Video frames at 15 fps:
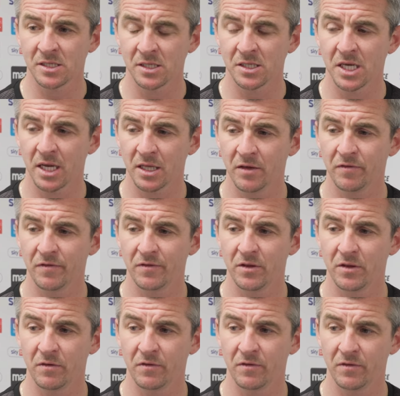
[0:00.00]
As I say,
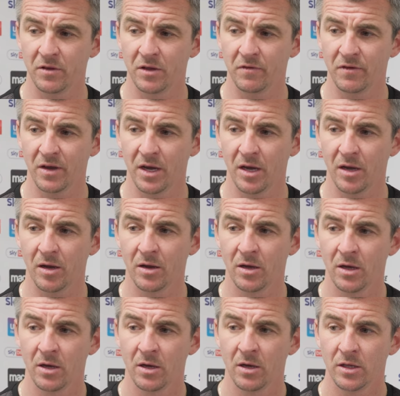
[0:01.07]
they've
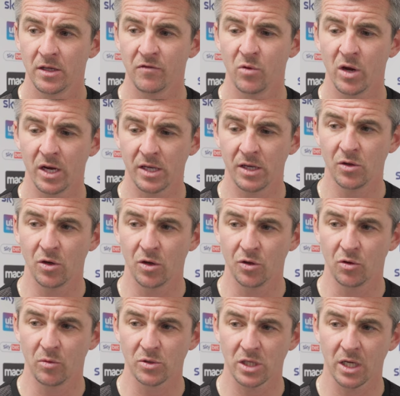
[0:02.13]
worked
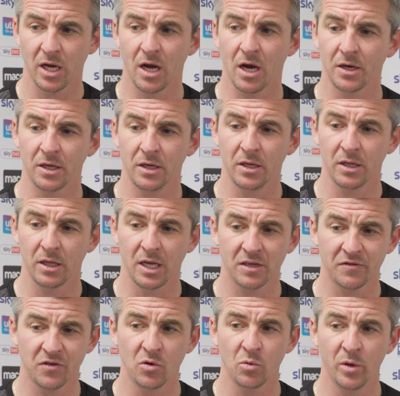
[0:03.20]
enormously hard in the
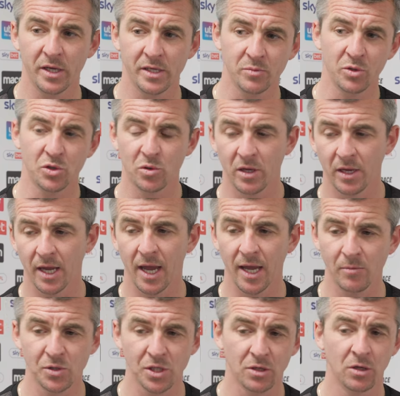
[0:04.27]
last few weeks between
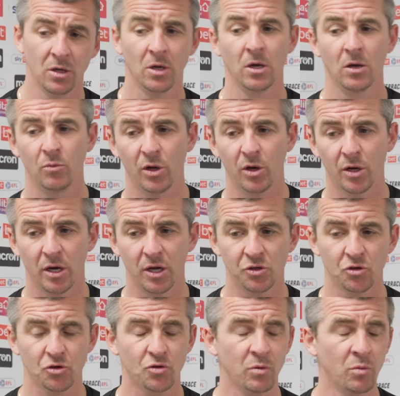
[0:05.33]
games, and we got our
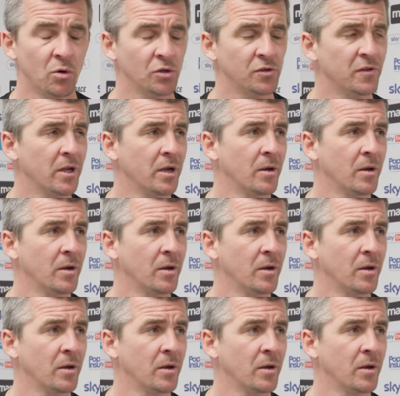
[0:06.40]
just rewards for